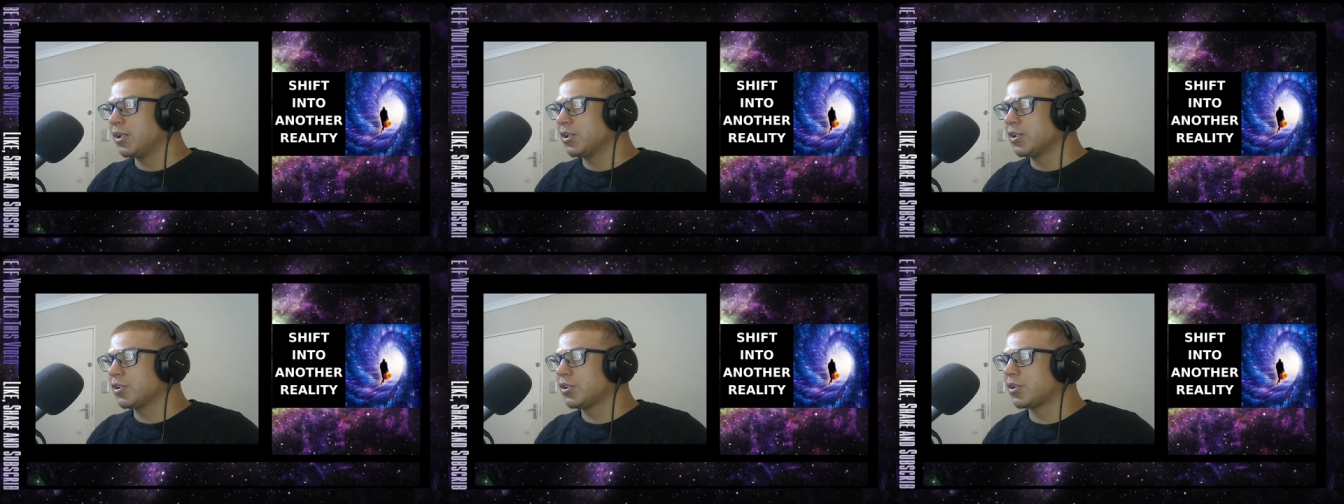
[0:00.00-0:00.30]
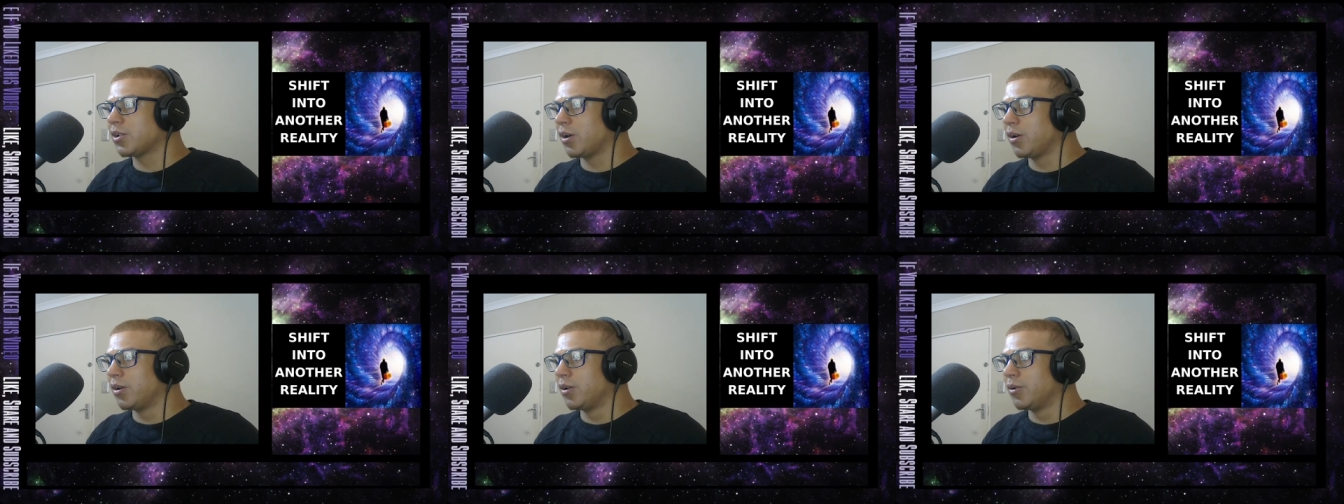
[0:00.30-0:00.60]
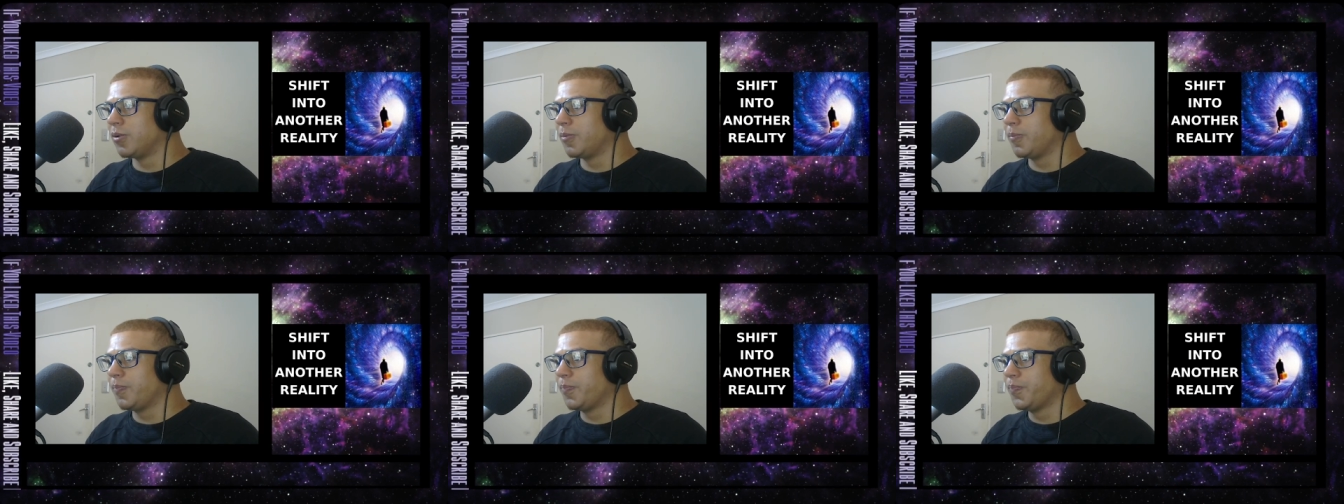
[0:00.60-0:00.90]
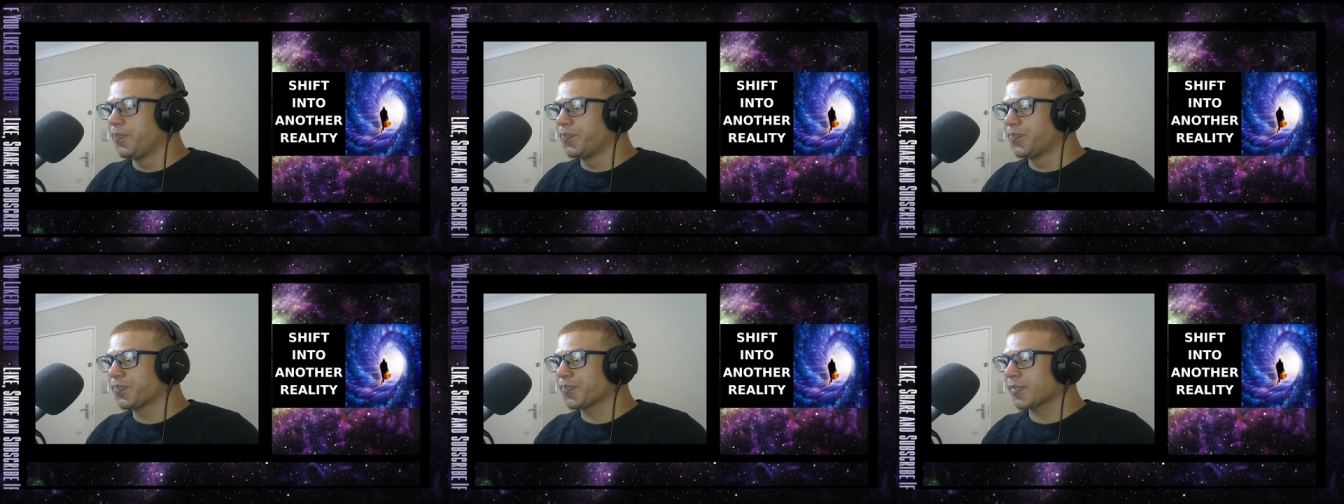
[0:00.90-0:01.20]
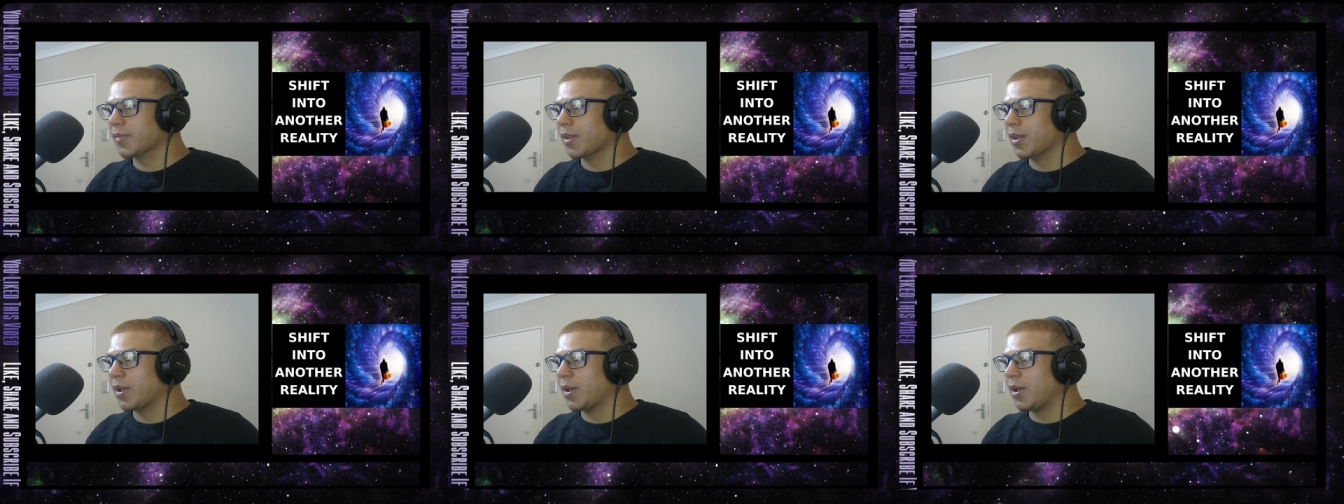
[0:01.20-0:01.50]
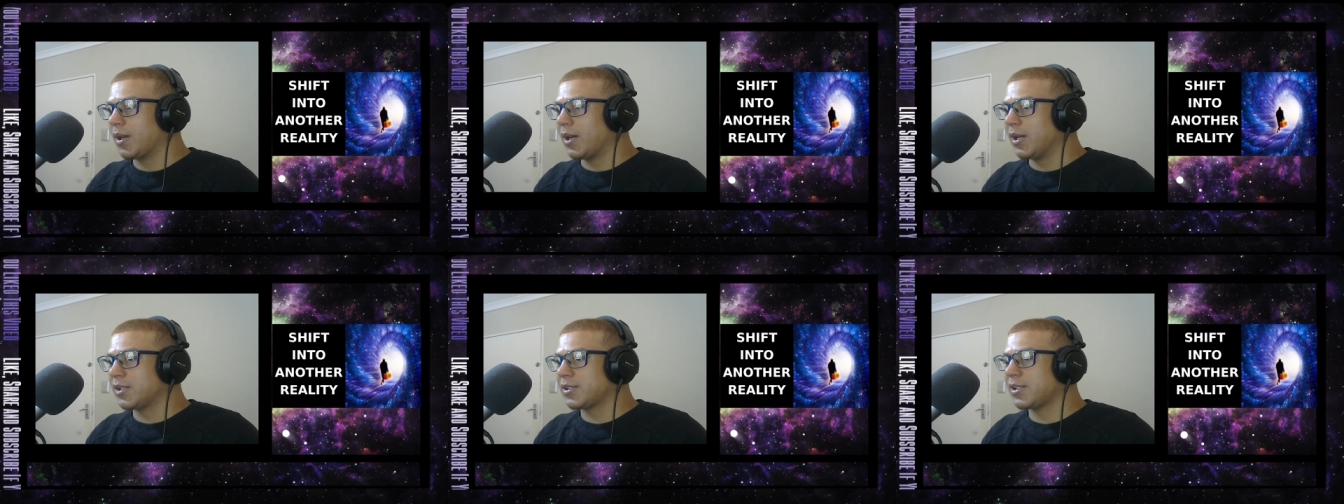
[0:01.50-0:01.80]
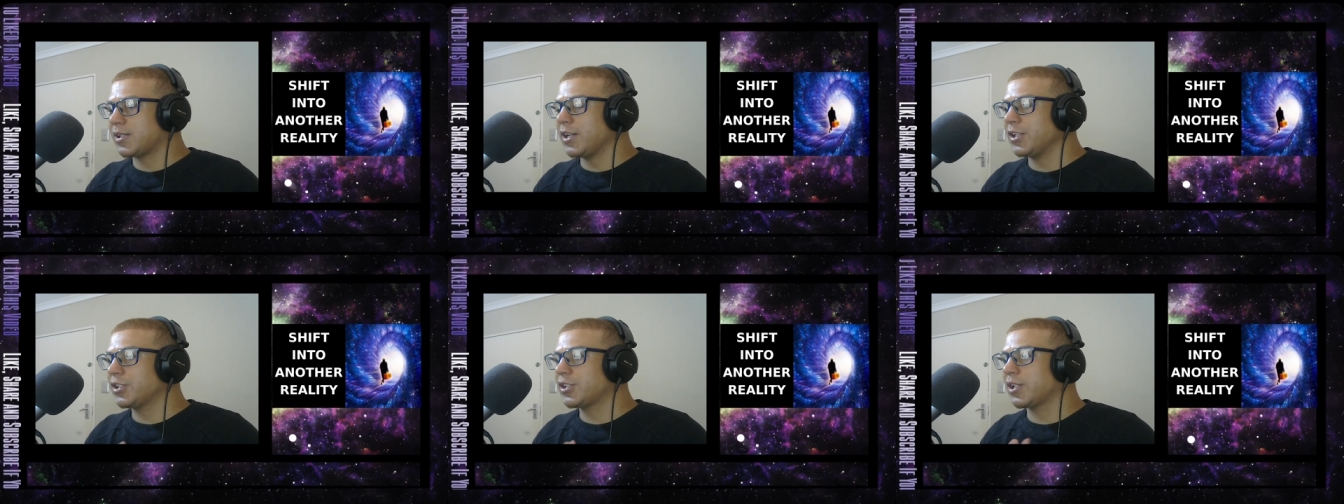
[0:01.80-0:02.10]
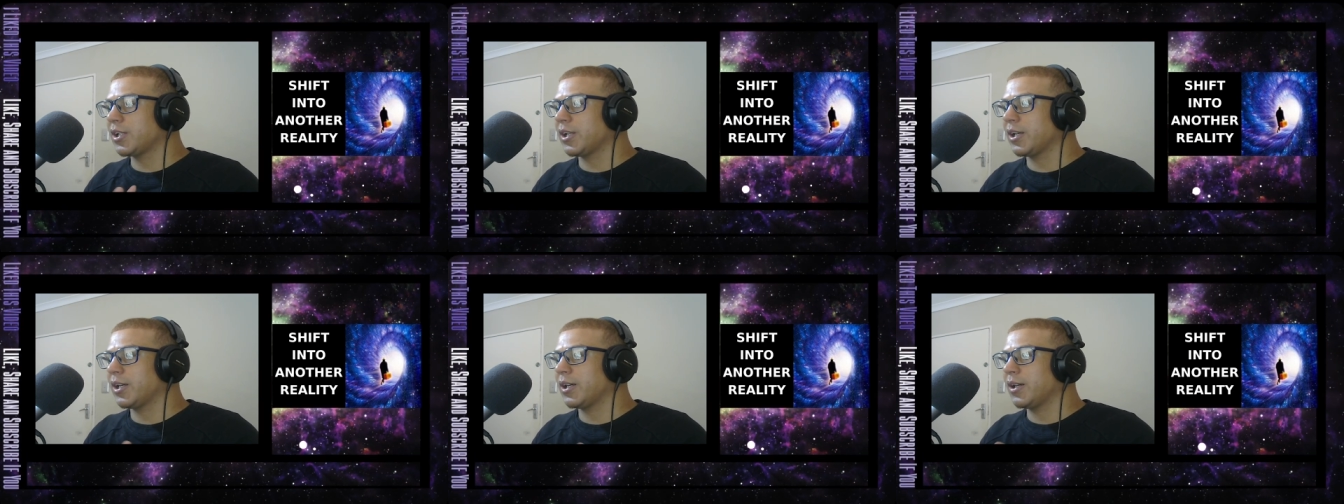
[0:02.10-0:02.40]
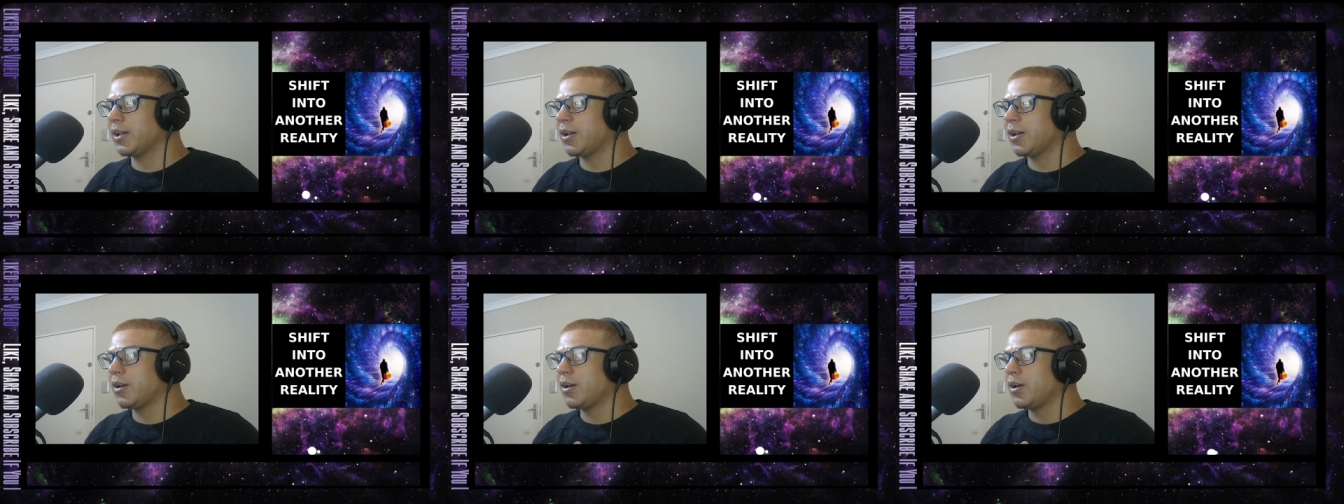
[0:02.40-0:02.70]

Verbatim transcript: So, essentially,